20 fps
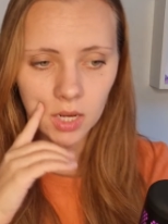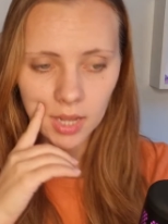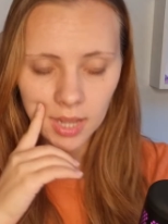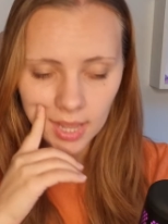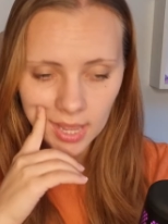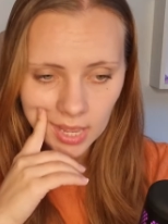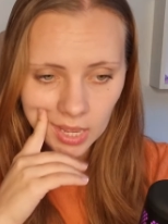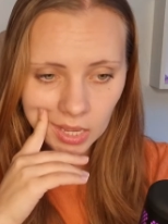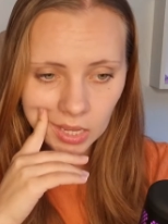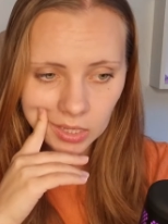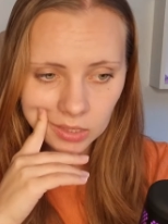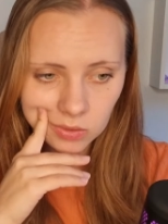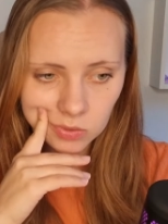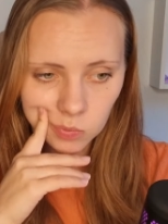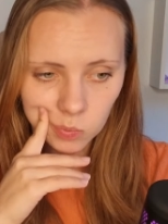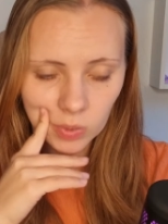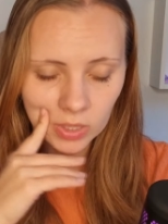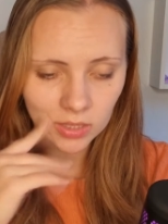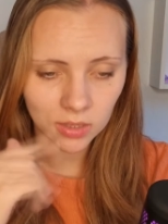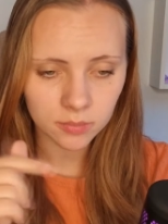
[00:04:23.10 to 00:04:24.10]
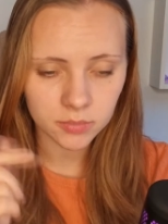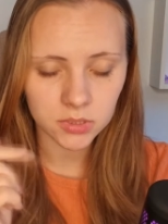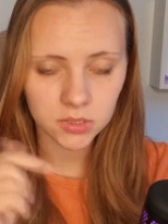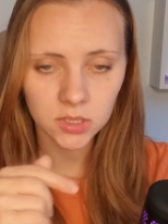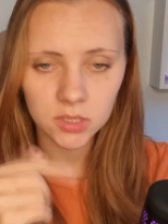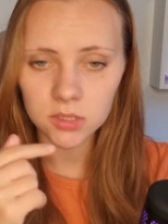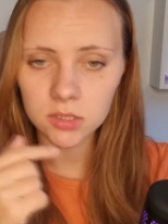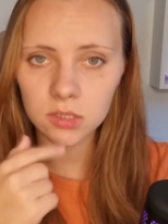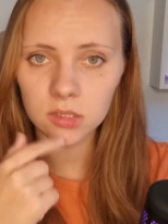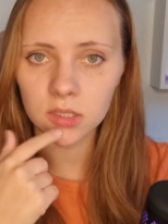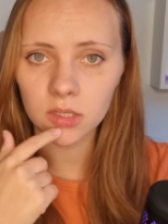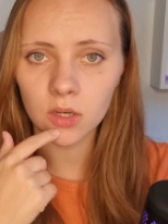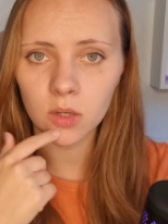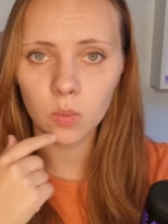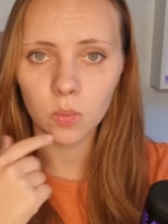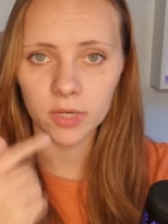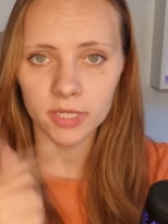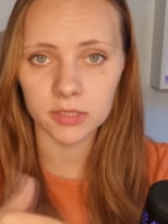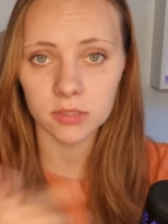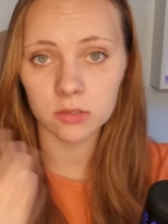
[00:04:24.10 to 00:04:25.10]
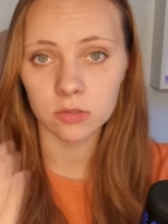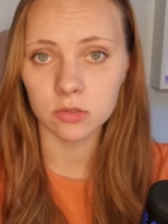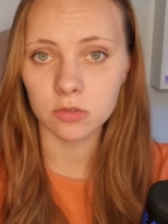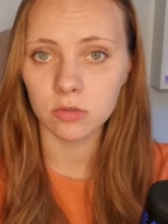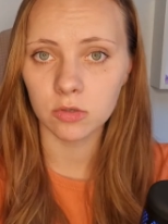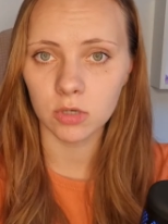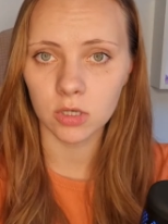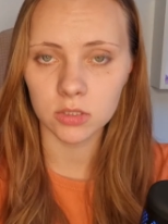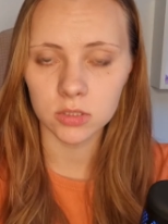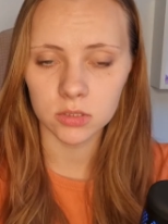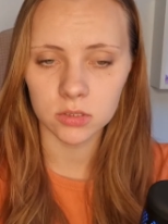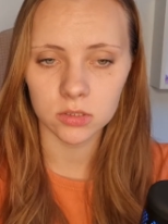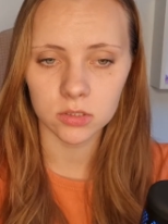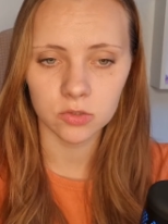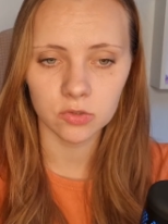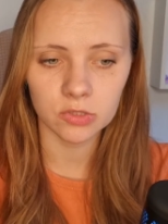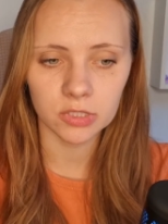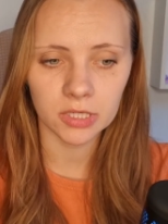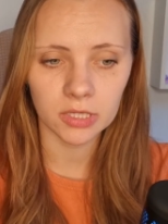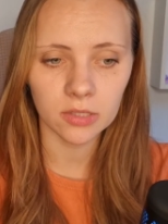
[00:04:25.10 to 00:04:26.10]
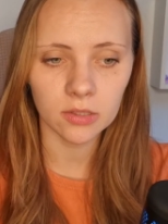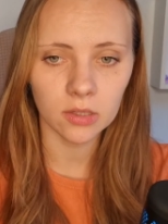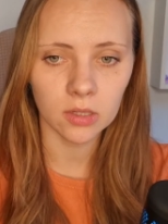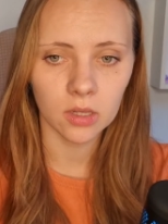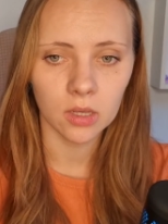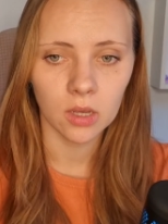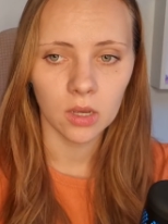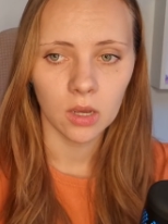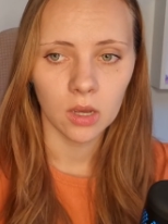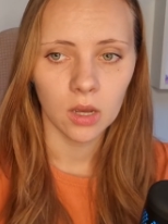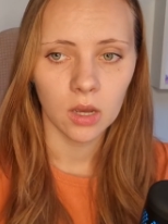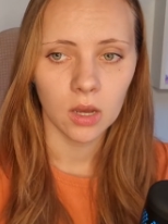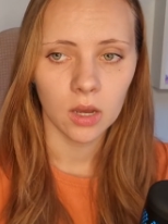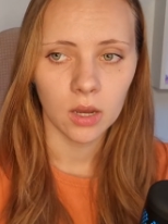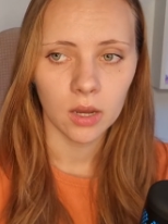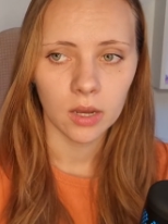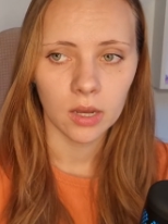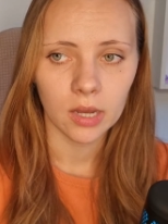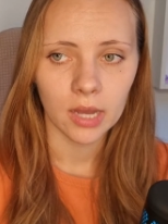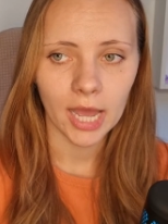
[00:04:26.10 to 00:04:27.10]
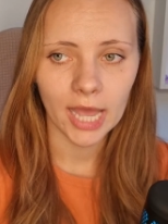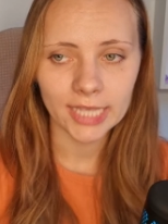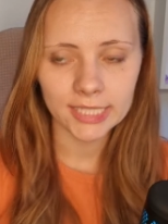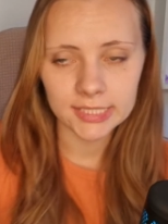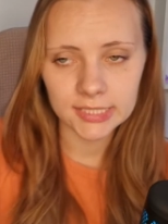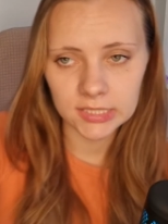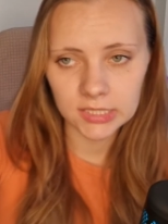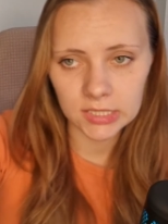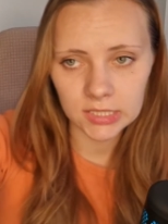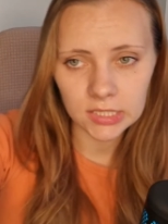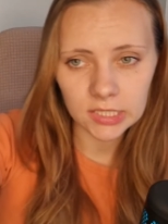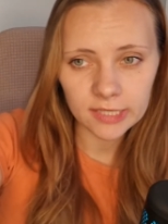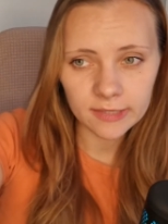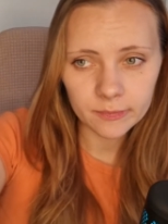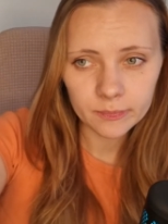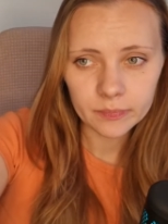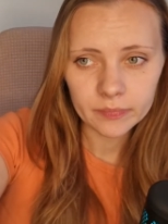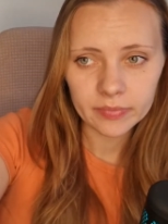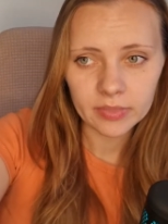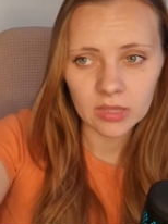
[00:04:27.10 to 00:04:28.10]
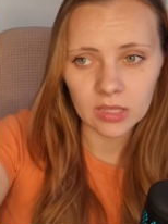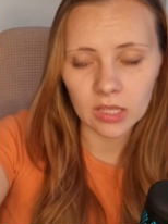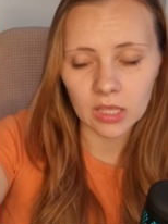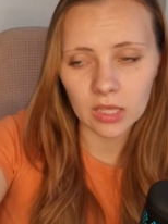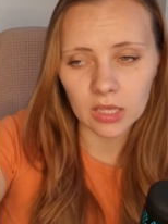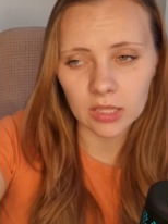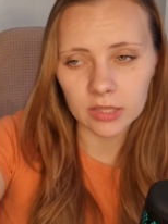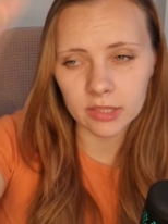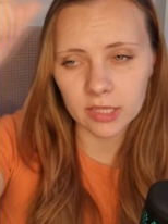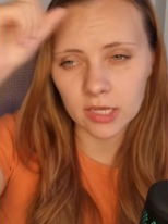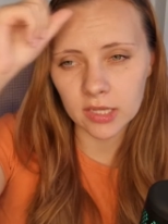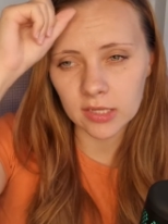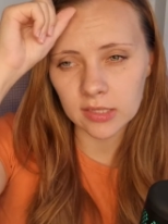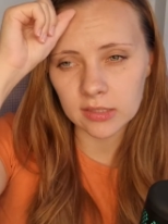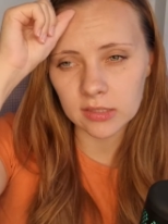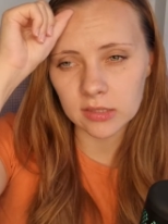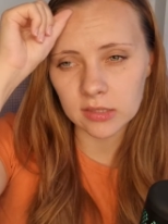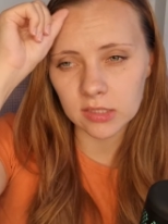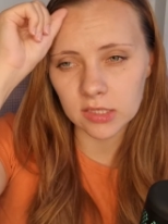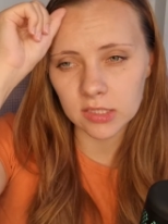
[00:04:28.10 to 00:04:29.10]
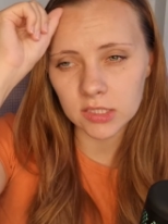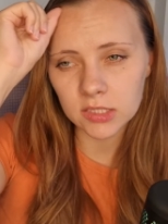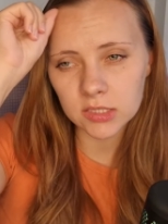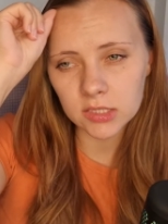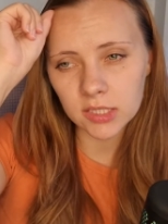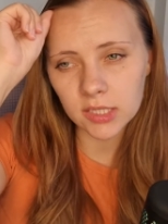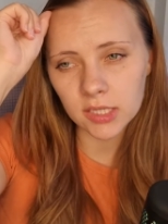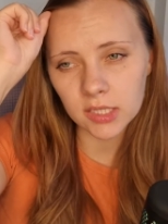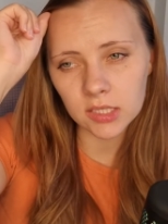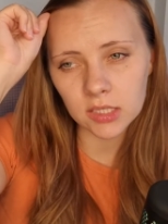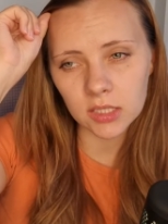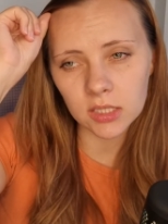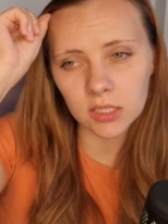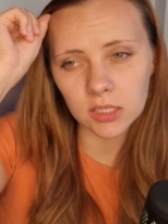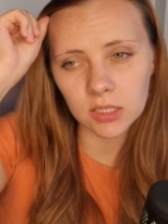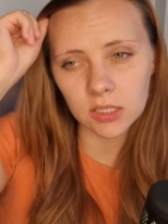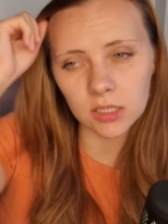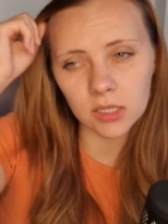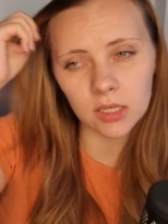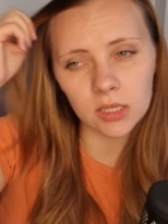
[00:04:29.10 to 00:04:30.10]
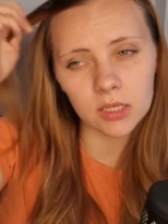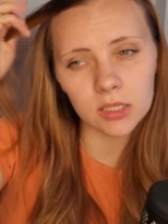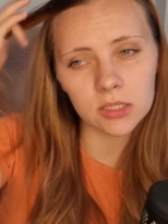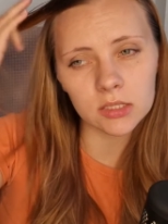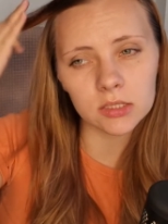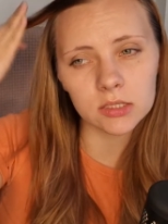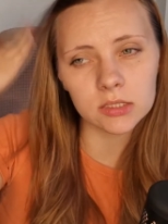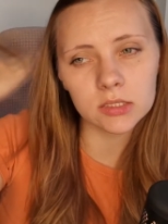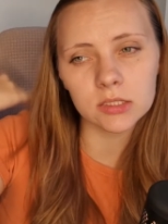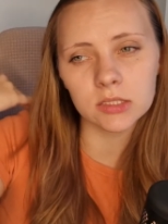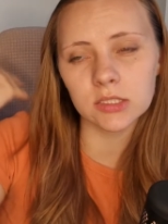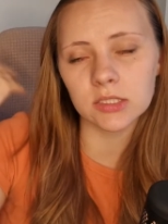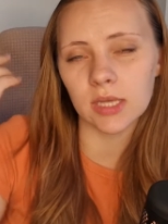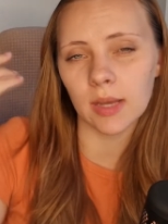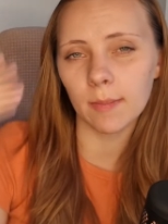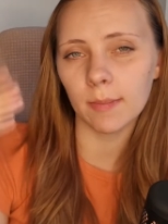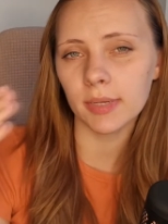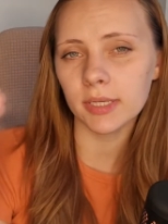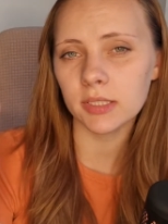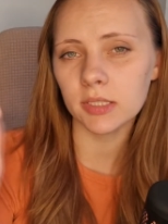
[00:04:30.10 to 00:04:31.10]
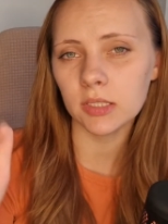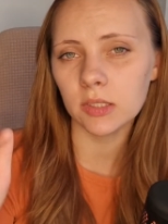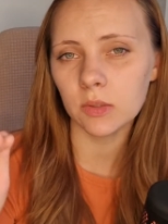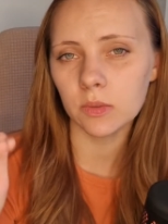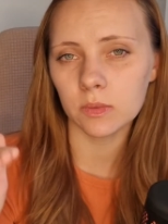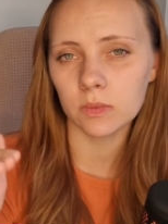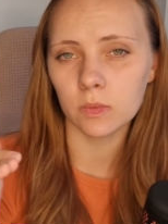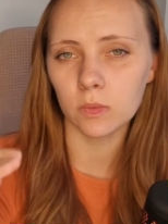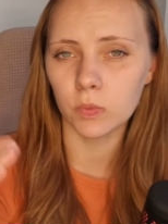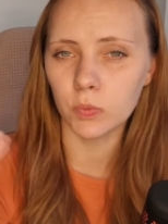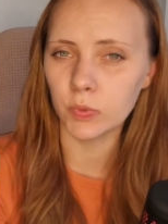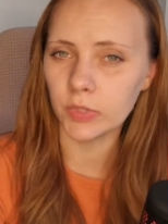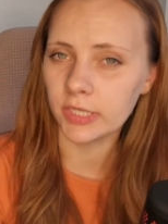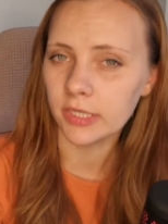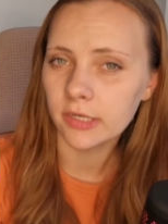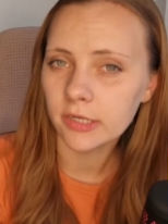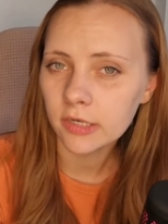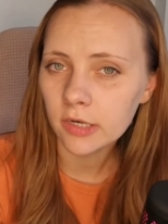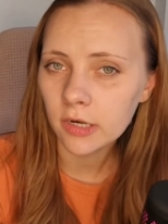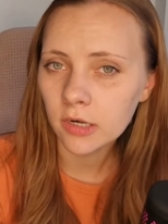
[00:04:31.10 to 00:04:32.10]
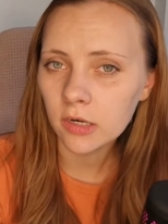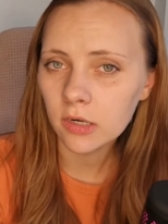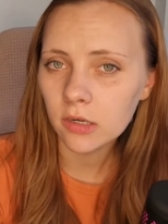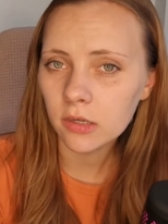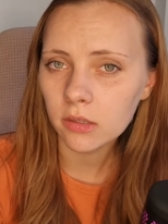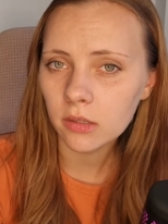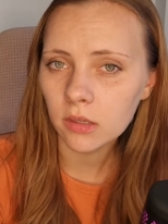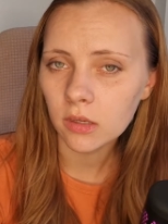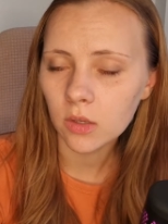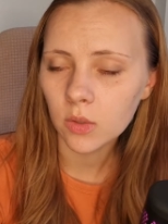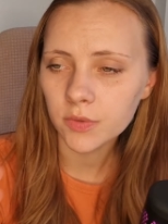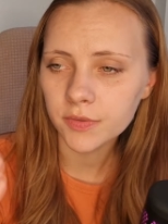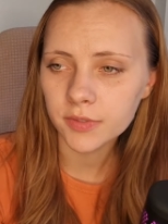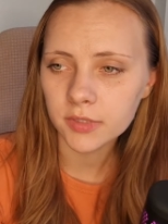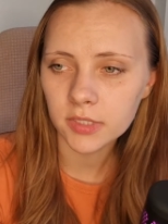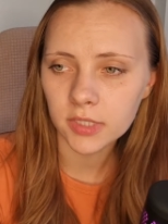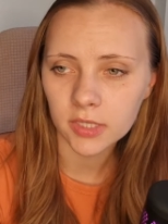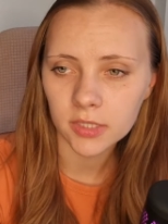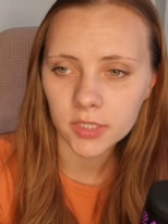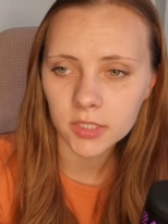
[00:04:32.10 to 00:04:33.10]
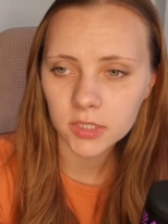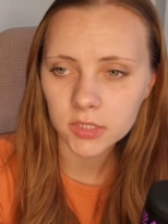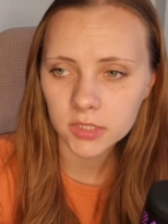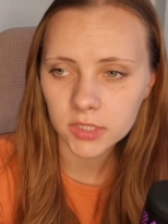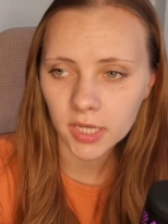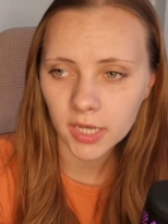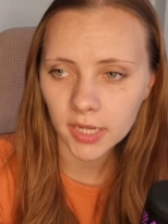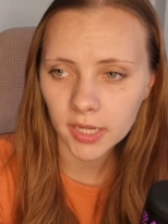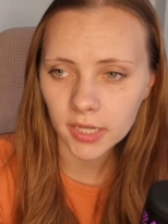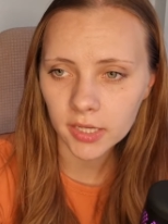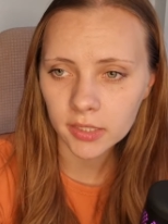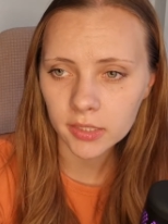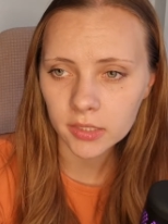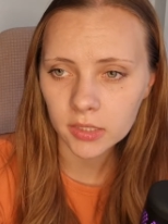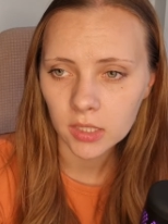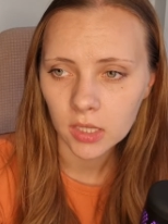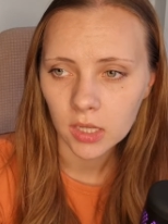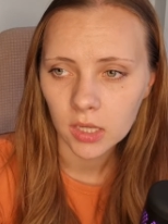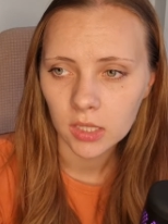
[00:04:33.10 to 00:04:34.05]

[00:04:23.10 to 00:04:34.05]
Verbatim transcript: And while I'm standing there waiting to cross the street, I see that there is like somebody weird on the other side.